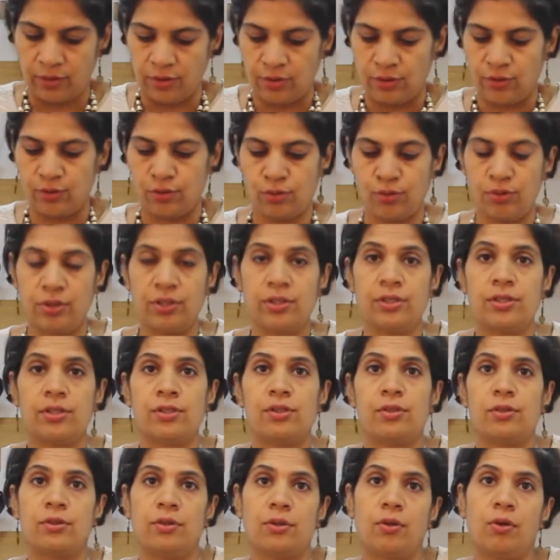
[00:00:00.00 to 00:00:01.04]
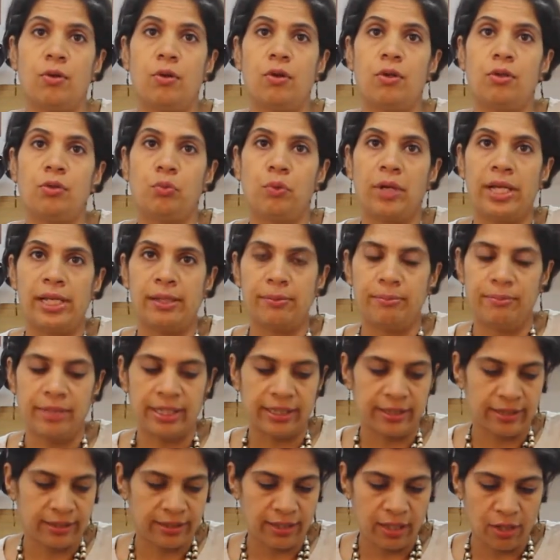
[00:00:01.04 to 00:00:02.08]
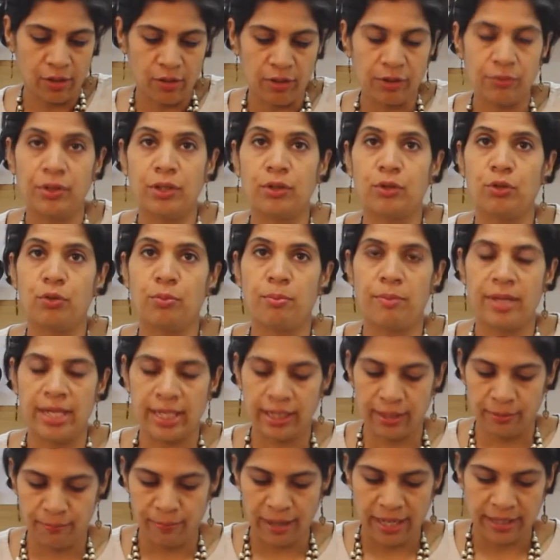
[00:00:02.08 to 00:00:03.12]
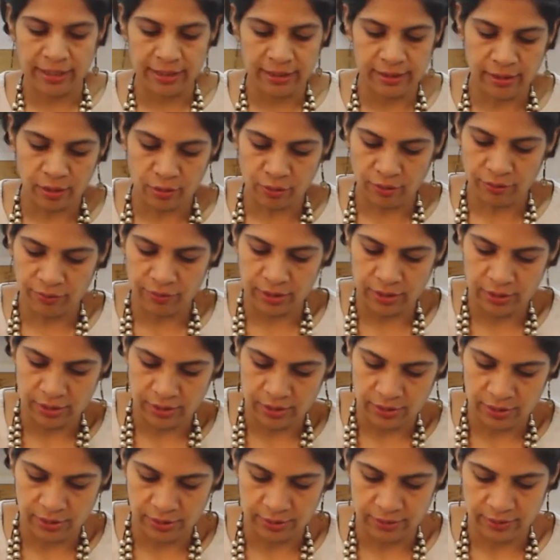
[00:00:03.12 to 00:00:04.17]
So this is all well mixed now, and we're going to make patties out of this.